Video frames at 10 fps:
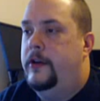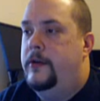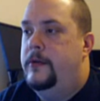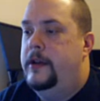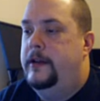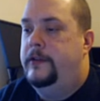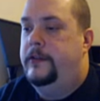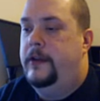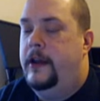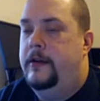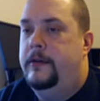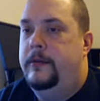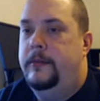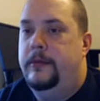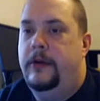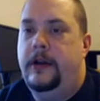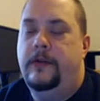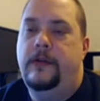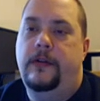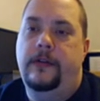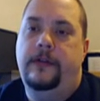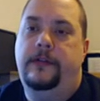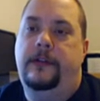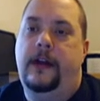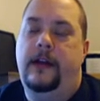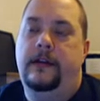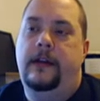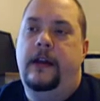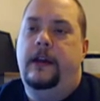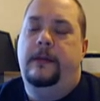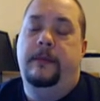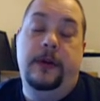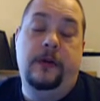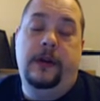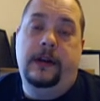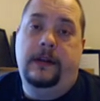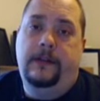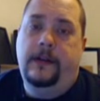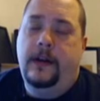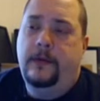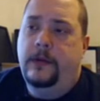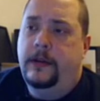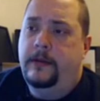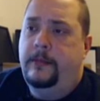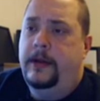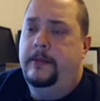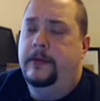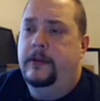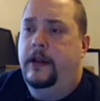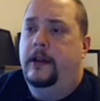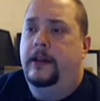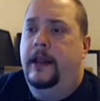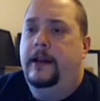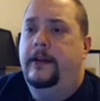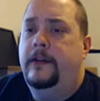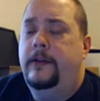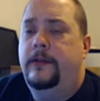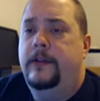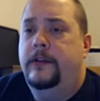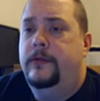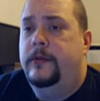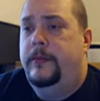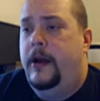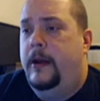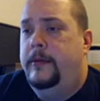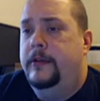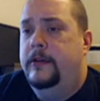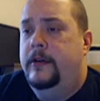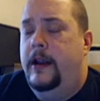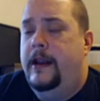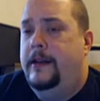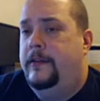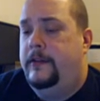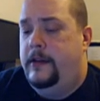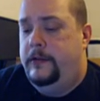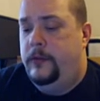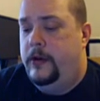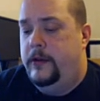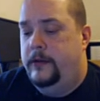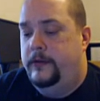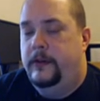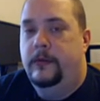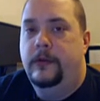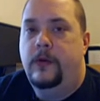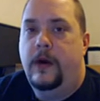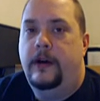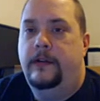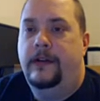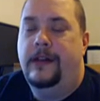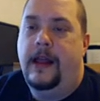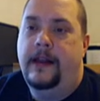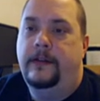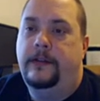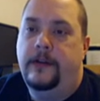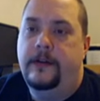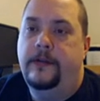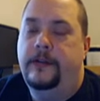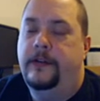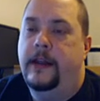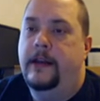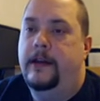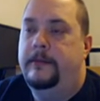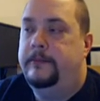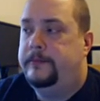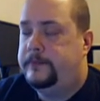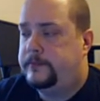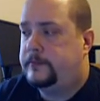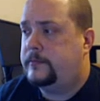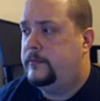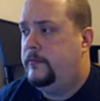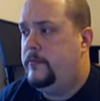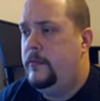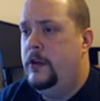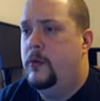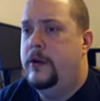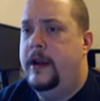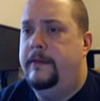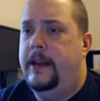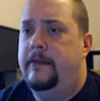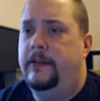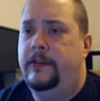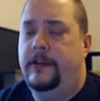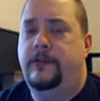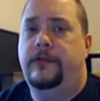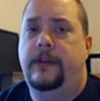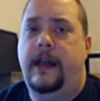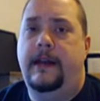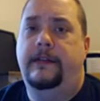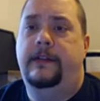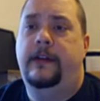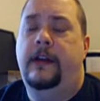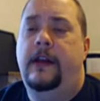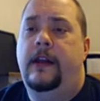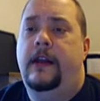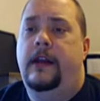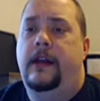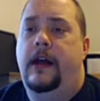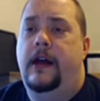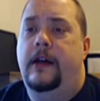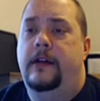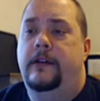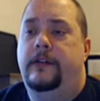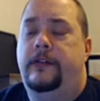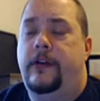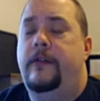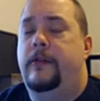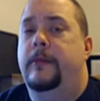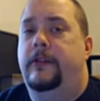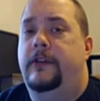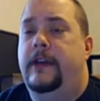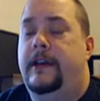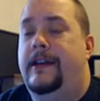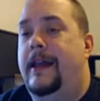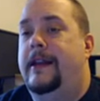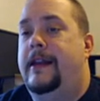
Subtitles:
So it's pretty cool. There's Munin is another one that people like to use that's real popular, and it's one of those that requires a client server setup, where you have to have a centralized server machine